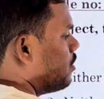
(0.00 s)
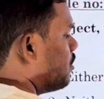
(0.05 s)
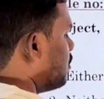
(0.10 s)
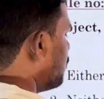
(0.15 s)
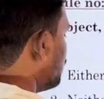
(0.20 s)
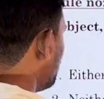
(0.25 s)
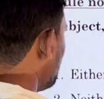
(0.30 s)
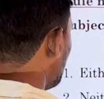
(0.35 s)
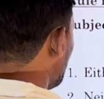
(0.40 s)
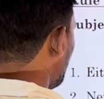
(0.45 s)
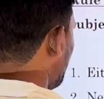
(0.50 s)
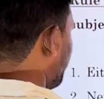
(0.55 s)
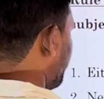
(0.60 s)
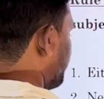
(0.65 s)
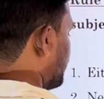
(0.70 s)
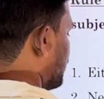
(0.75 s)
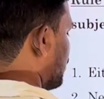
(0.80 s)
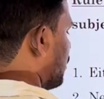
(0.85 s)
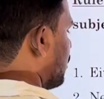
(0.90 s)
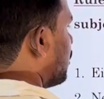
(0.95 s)

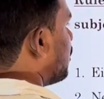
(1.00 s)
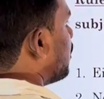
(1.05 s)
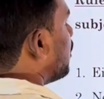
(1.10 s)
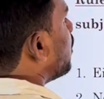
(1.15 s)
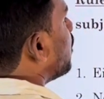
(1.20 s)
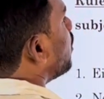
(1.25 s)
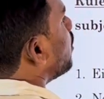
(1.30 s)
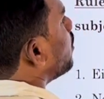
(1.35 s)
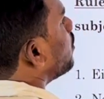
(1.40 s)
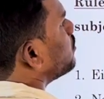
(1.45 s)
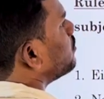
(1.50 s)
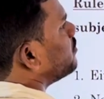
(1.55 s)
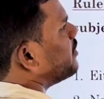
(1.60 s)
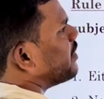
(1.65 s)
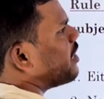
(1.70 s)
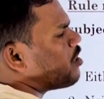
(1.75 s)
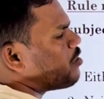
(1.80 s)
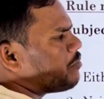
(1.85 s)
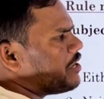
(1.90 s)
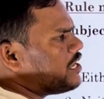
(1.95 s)
So there
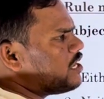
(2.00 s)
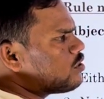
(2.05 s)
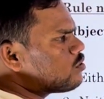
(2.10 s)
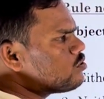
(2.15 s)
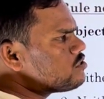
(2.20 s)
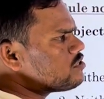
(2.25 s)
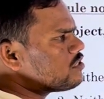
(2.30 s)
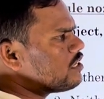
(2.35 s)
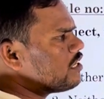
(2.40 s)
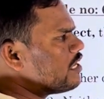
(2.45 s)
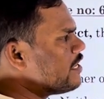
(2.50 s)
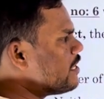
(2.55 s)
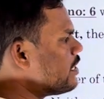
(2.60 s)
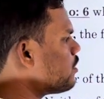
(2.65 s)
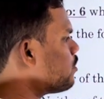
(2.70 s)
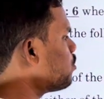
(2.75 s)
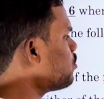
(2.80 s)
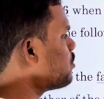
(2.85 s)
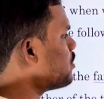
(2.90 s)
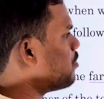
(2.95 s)
are many rules
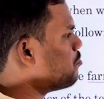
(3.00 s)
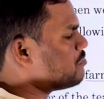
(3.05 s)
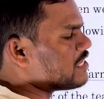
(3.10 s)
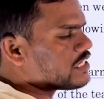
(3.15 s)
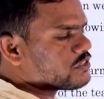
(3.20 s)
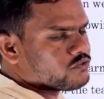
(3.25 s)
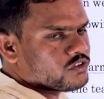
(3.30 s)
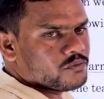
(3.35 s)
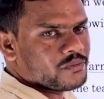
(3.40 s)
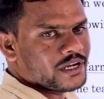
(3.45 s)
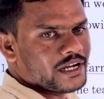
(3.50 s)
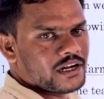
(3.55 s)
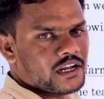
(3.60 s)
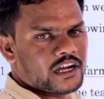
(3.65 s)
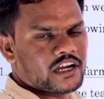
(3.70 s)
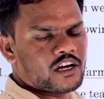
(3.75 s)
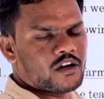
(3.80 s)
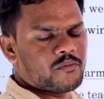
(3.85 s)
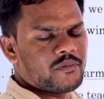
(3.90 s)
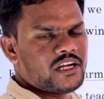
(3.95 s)
related to subject, verb and
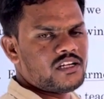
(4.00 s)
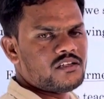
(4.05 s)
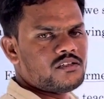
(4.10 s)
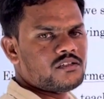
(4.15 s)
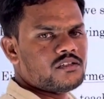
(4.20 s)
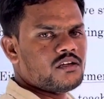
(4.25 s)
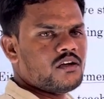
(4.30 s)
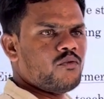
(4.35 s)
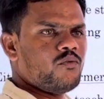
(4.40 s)
agreement.